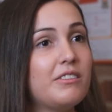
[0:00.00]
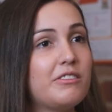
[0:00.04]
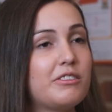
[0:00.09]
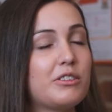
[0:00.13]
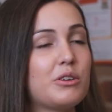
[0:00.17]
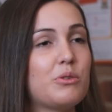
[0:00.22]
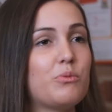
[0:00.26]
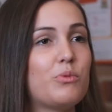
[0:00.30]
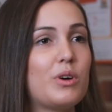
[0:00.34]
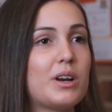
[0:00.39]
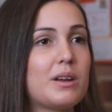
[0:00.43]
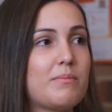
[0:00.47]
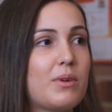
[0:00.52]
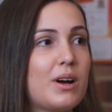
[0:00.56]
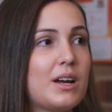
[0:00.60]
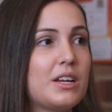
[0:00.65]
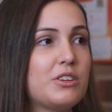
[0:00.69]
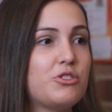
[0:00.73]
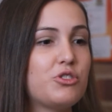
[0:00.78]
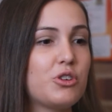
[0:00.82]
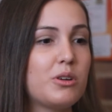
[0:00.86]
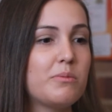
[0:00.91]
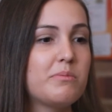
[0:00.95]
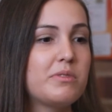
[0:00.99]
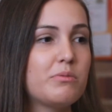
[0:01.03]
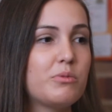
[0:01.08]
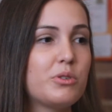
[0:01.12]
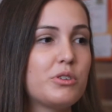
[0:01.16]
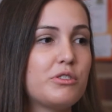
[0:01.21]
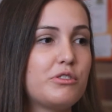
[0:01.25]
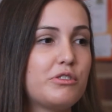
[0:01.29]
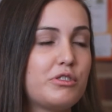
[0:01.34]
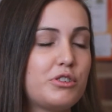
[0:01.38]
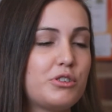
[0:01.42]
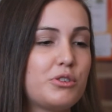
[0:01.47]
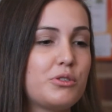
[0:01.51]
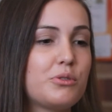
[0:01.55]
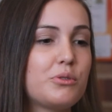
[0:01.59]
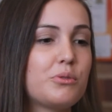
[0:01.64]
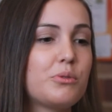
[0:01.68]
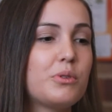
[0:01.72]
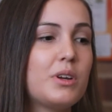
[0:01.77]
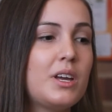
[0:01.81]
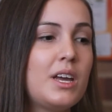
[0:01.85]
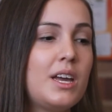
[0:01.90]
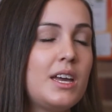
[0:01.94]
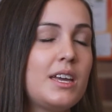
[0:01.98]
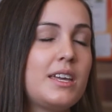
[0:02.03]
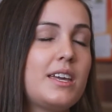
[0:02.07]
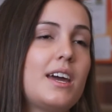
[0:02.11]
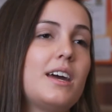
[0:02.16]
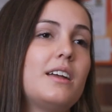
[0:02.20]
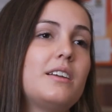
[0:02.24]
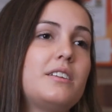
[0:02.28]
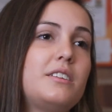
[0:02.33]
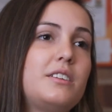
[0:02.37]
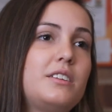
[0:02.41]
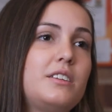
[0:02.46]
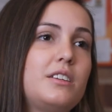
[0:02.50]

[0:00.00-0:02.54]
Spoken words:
So one of my jobs was to get